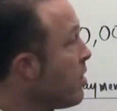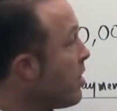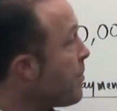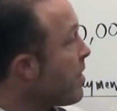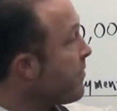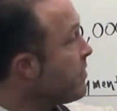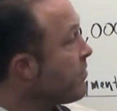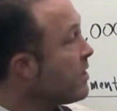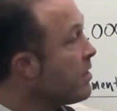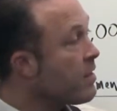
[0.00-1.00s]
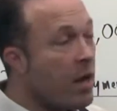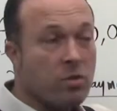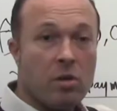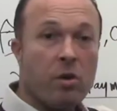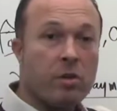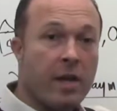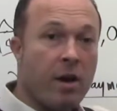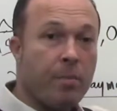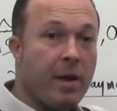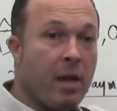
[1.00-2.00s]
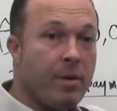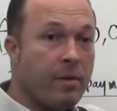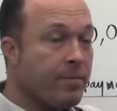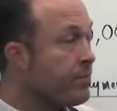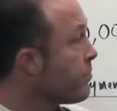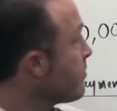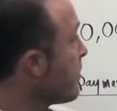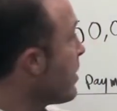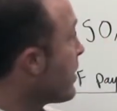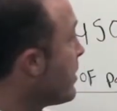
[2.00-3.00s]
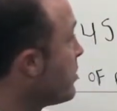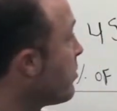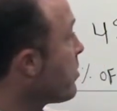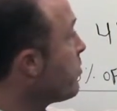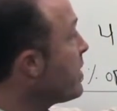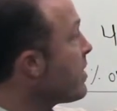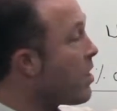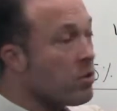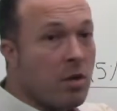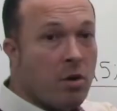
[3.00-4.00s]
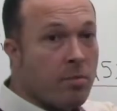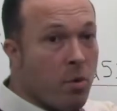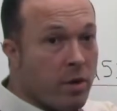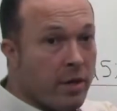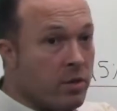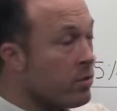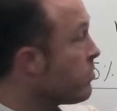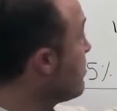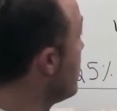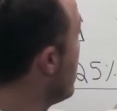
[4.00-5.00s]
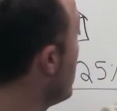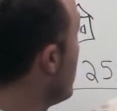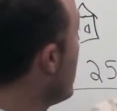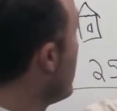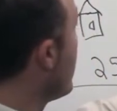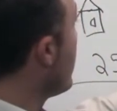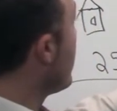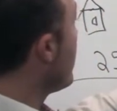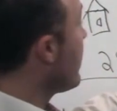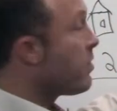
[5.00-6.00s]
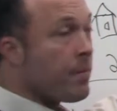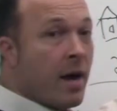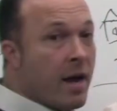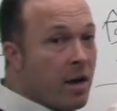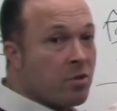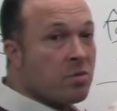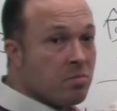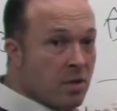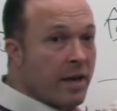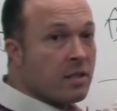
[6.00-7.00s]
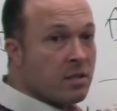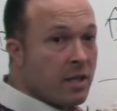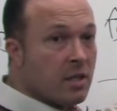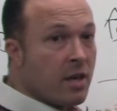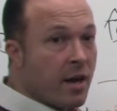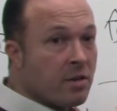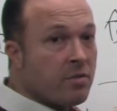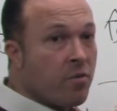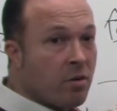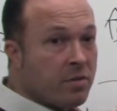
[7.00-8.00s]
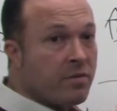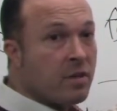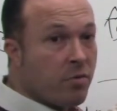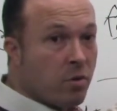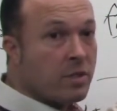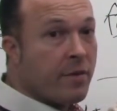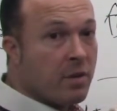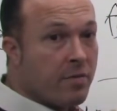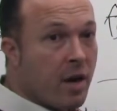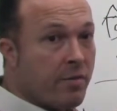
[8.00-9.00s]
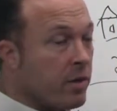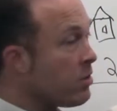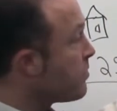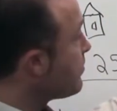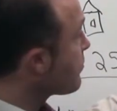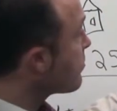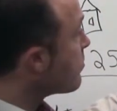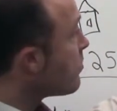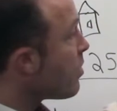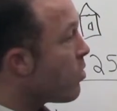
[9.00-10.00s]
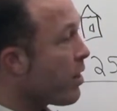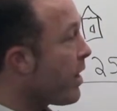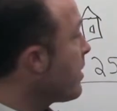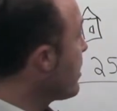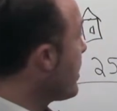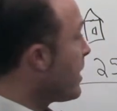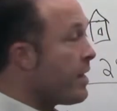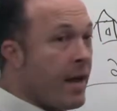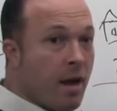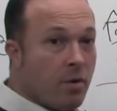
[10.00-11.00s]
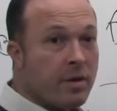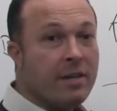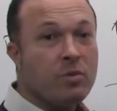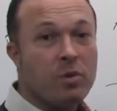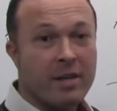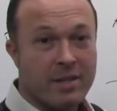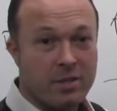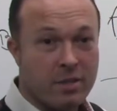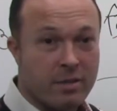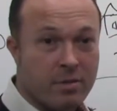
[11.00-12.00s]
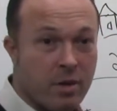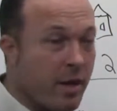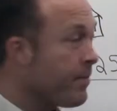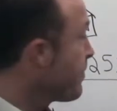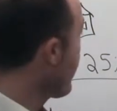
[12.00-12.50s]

About a $15,000 down payment gets you a $3,000 mortgage to buy a house, nice, decent house, 450, 475 range. Okay, now, here's where it gets good, okay?